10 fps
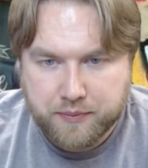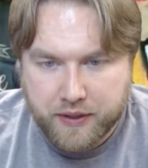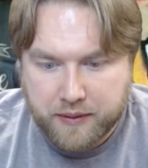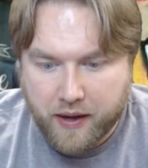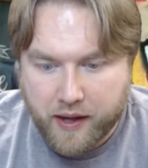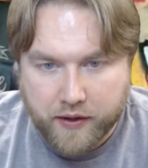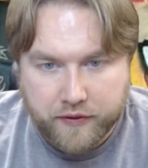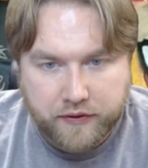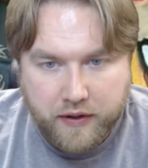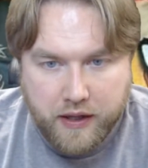pretty
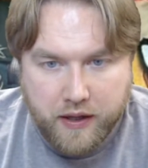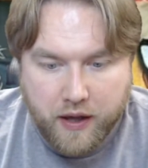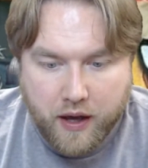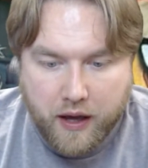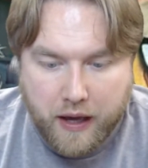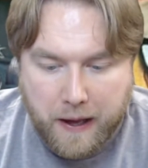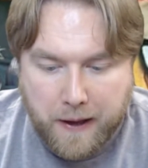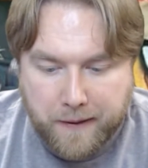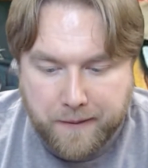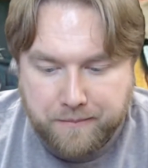mild,
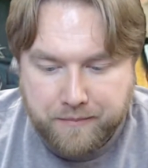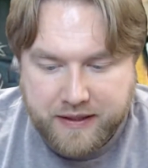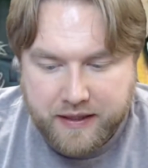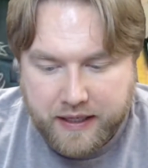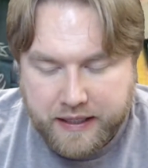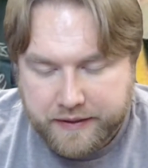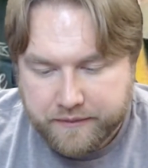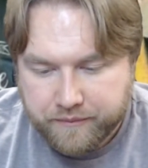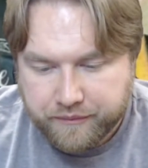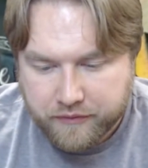and
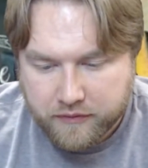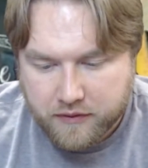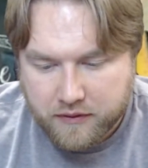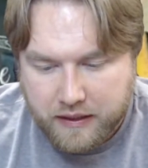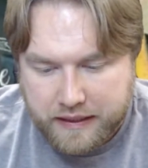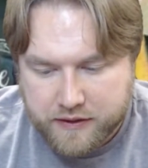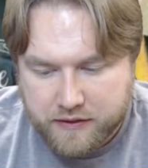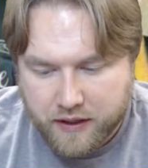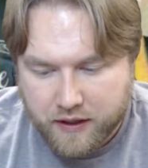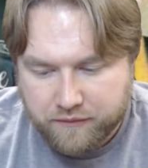then it's
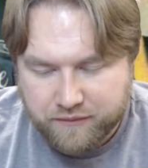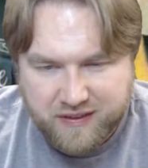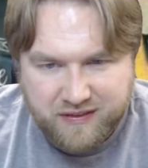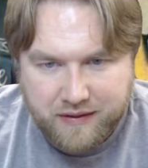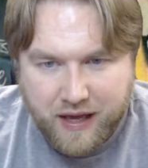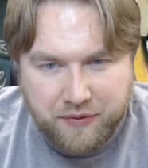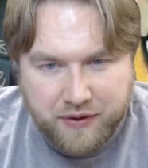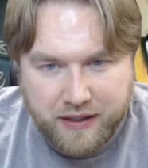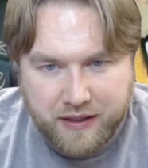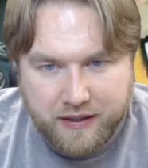not
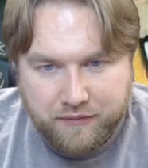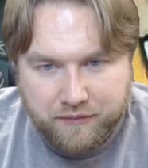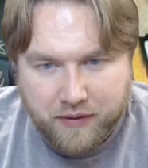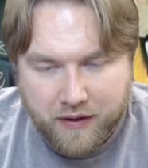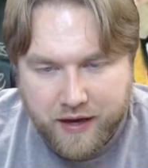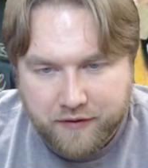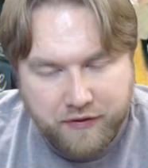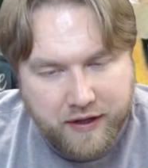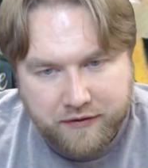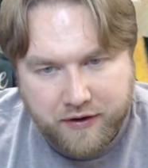really a lot of
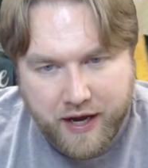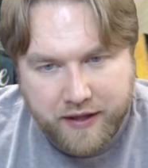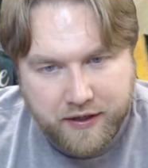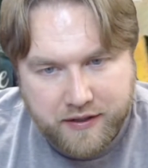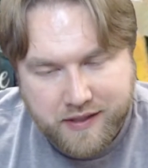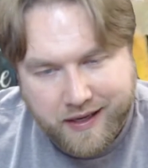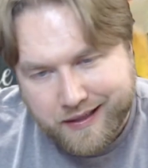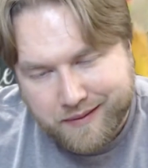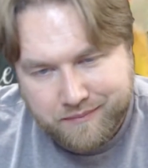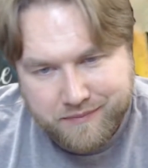flavor either. It's kind
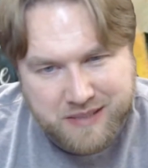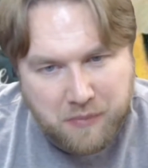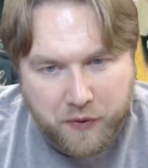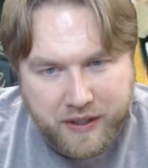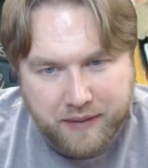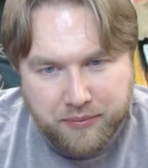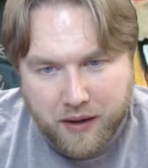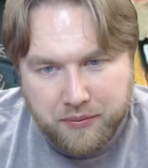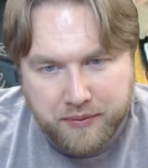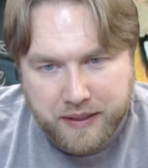of smoky,
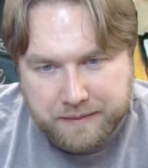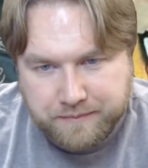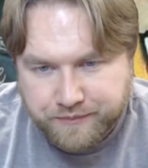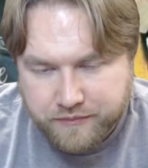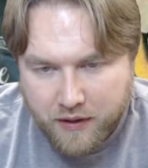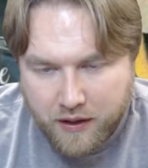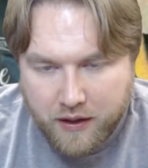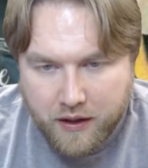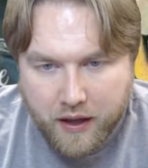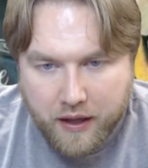probably.
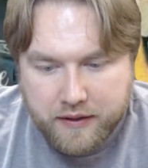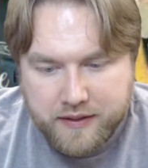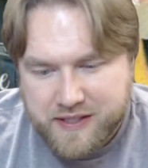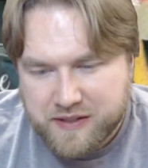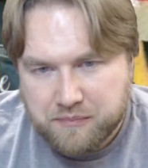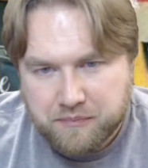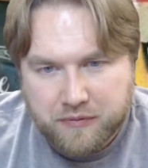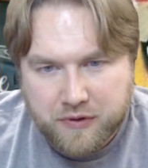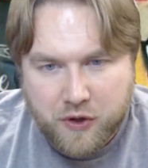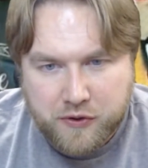This is
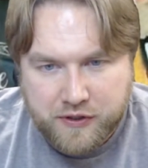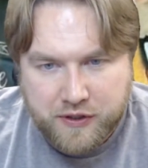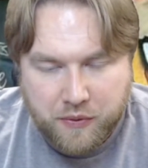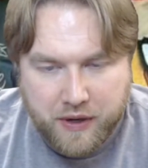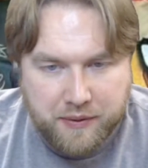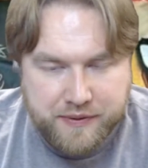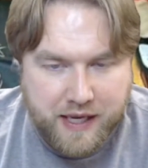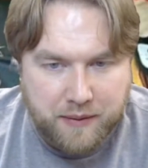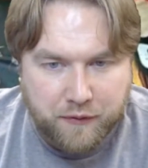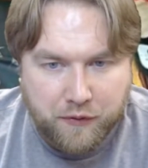closer to what I was
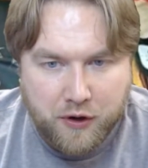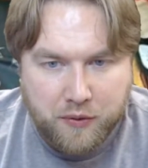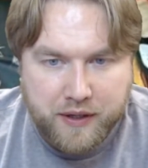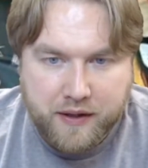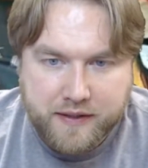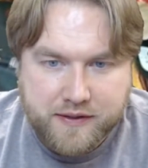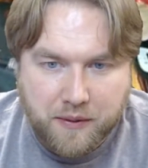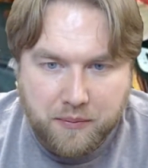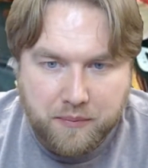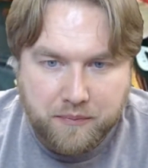saying before, where like
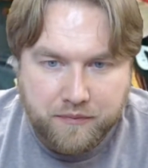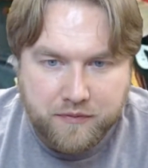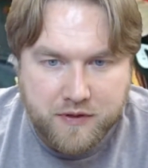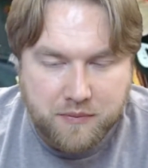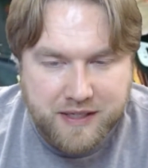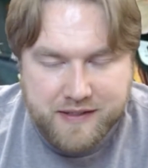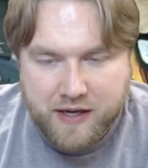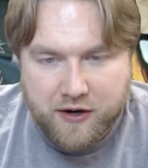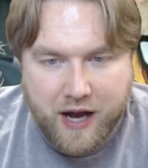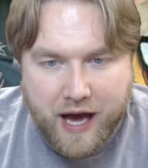some things
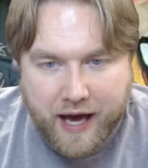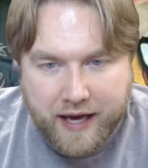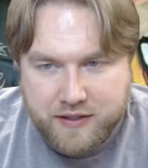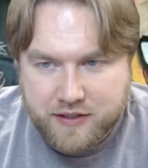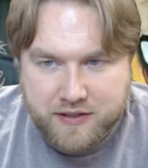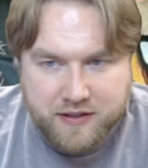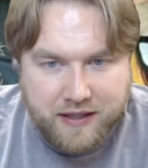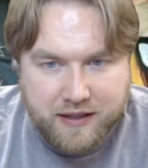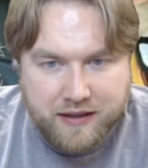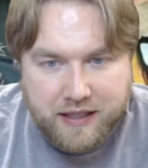that are hot, it's just like
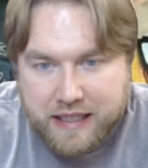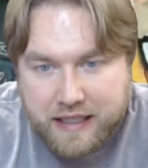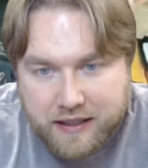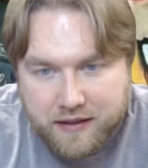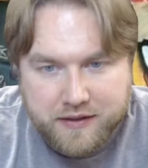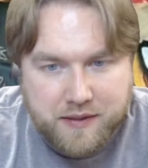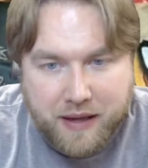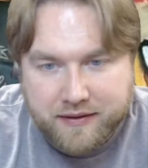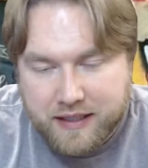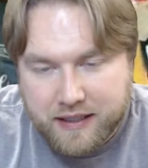the heat. It's
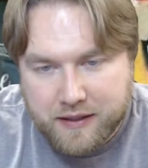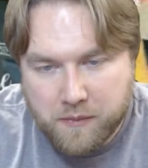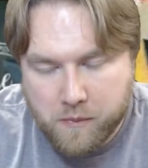about the heat.